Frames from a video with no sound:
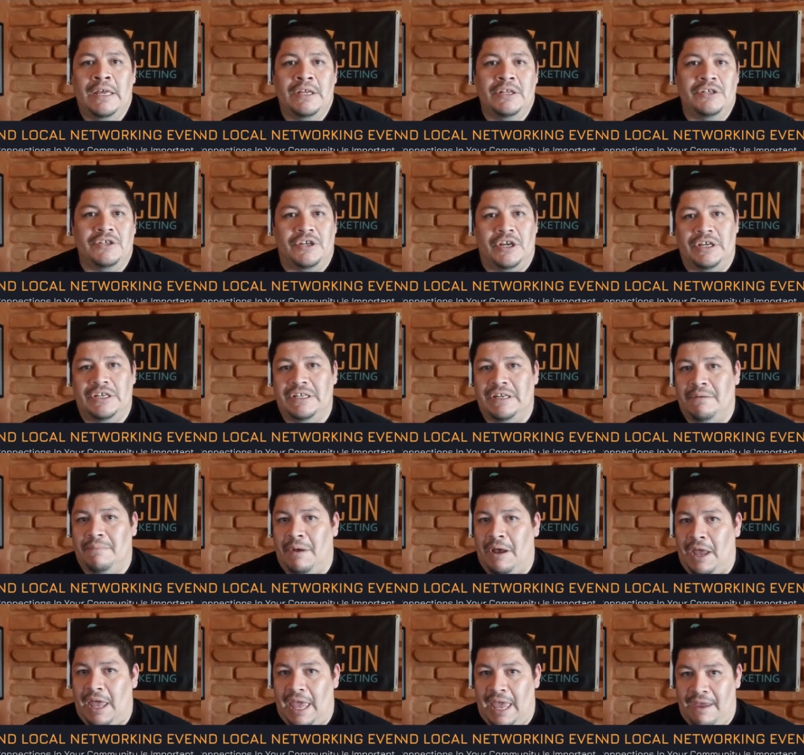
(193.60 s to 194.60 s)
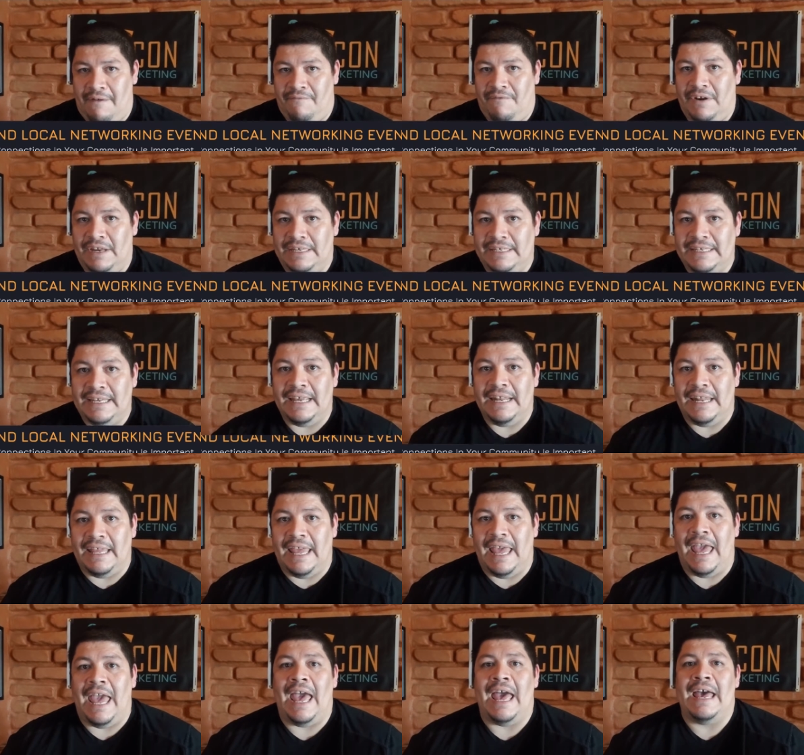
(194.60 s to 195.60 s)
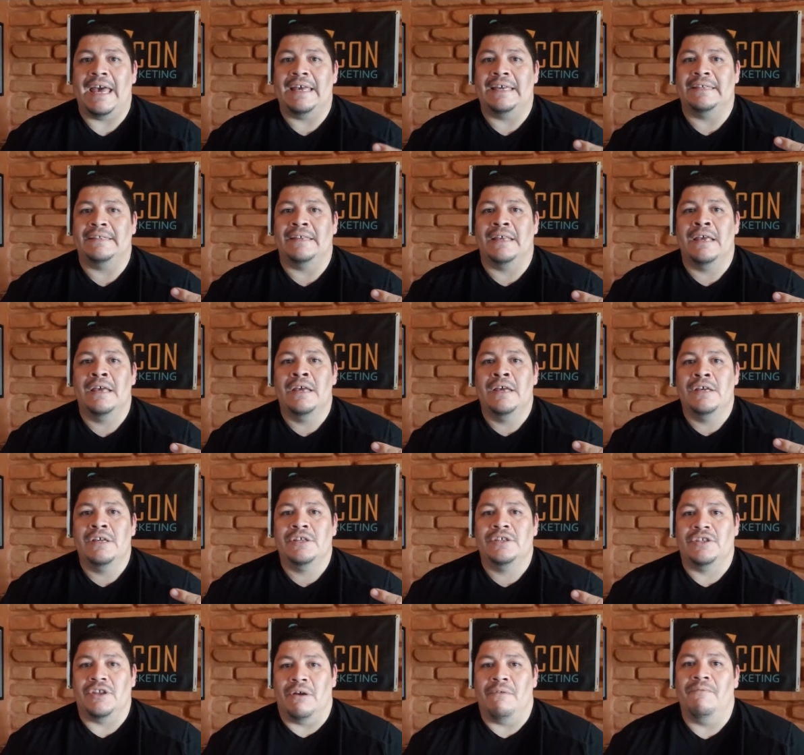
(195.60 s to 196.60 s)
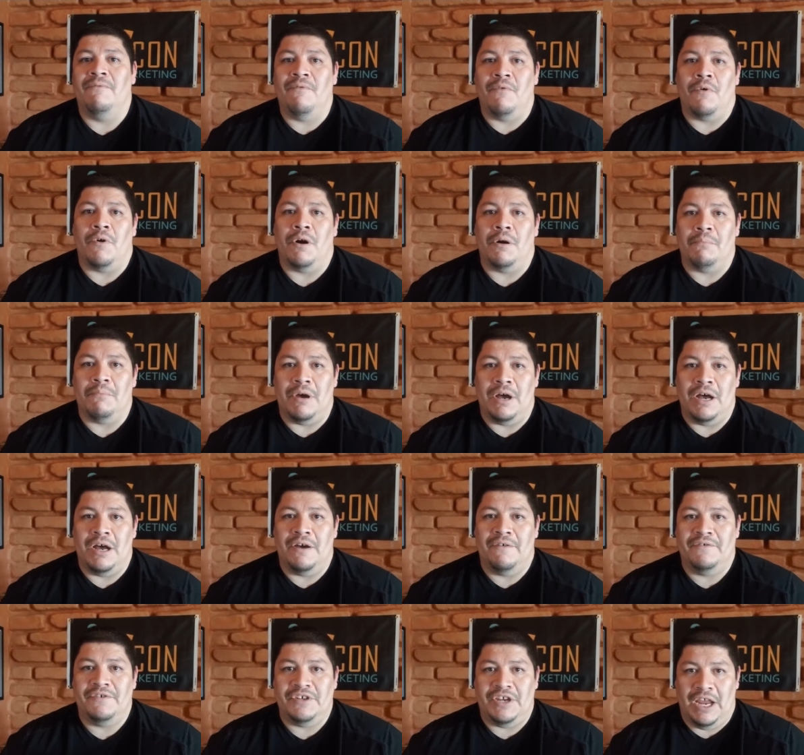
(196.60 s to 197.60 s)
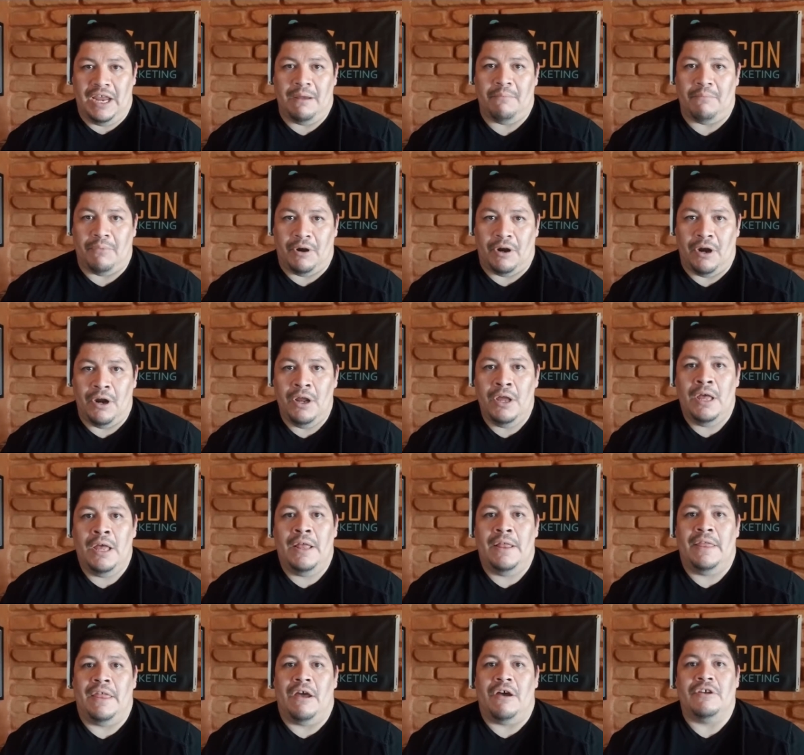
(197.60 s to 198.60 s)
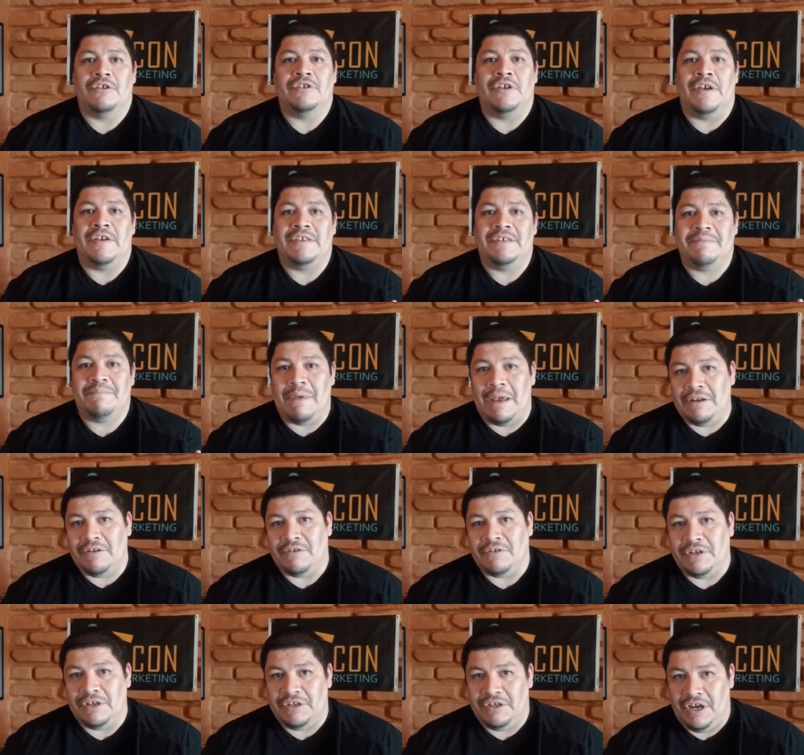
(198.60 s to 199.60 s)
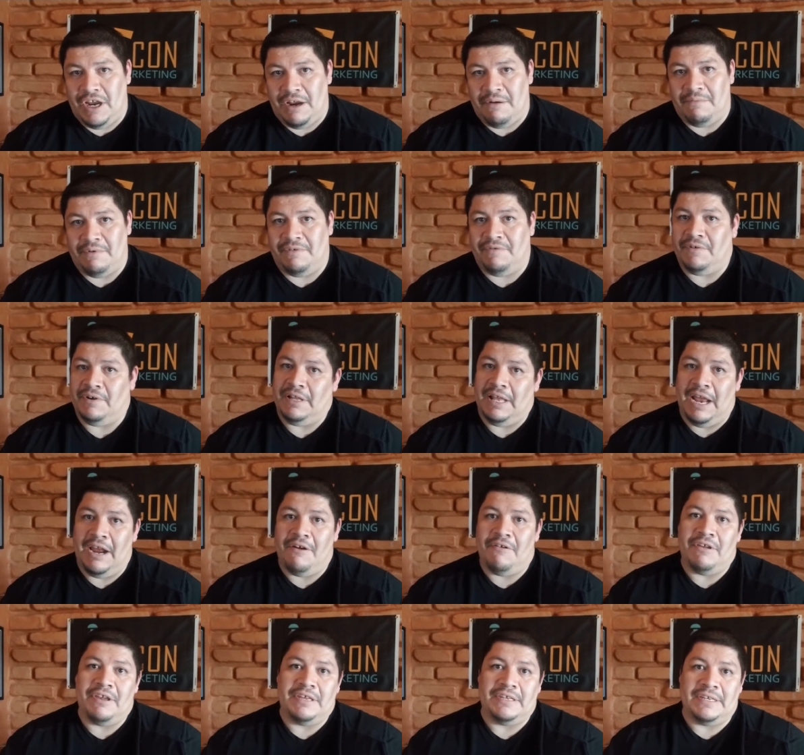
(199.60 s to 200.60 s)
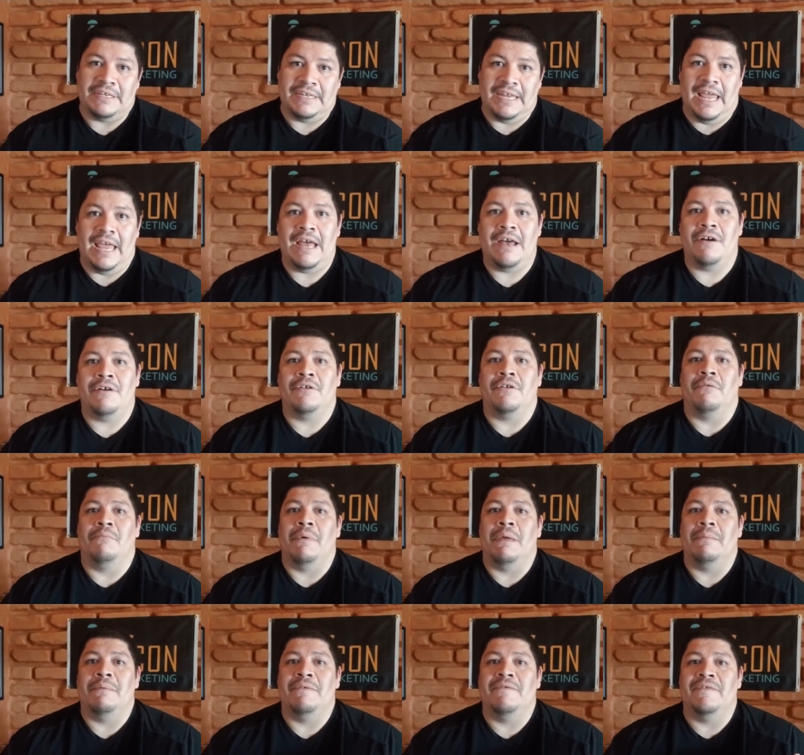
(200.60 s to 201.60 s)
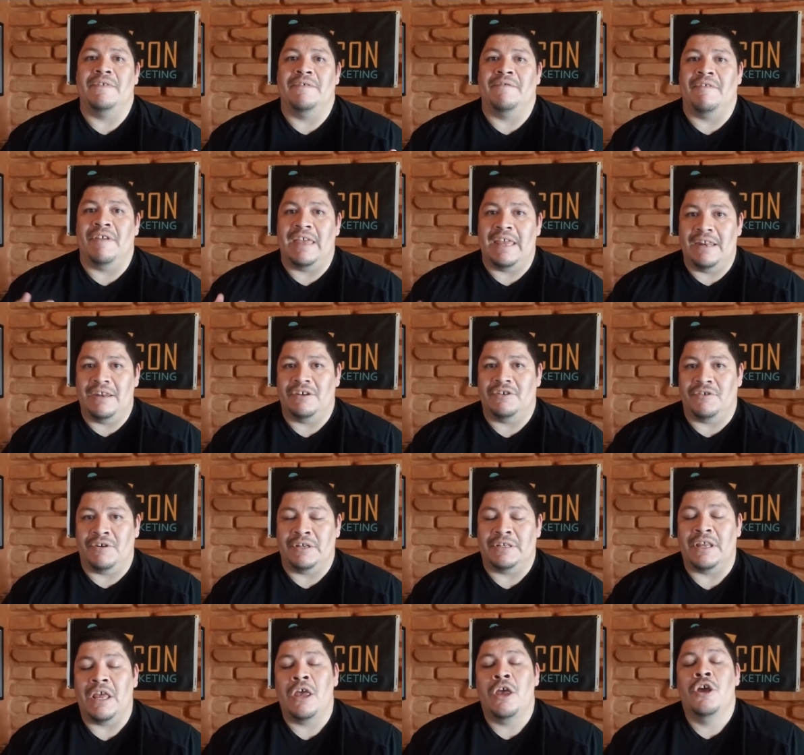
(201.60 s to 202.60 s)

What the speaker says: Just about every city has some form of chamber. They also have specialty chambers for the areas of town, or maybe even industries.